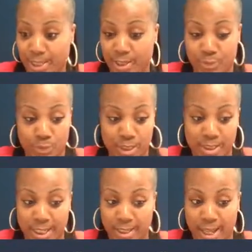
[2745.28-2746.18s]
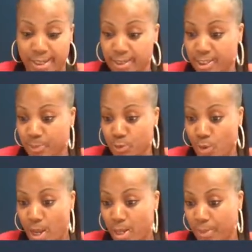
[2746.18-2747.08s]
I never really say like and
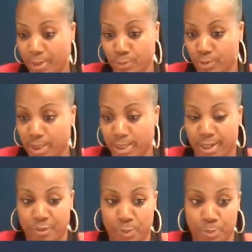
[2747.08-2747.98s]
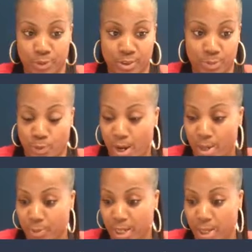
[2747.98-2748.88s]
subscribe. I don't really care if people
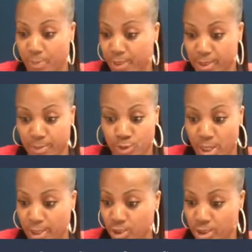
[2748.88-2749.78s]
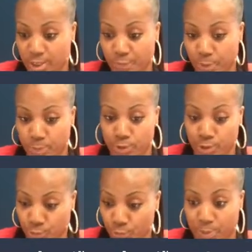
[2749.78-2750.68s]
subscribe or not because I'm trying to just give people
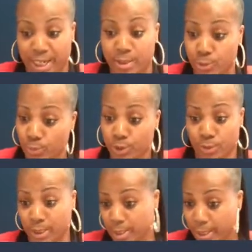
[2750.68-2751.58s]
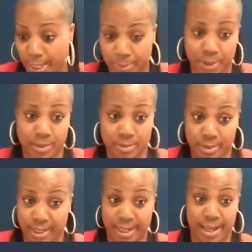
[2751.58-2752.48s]
the truth. But I do want you to hit the like
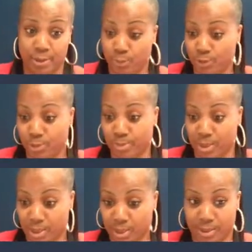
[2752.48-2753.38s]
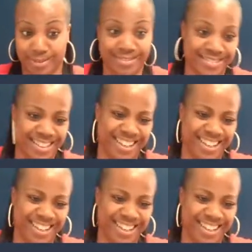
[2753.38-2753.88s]
button because that algorithm is good.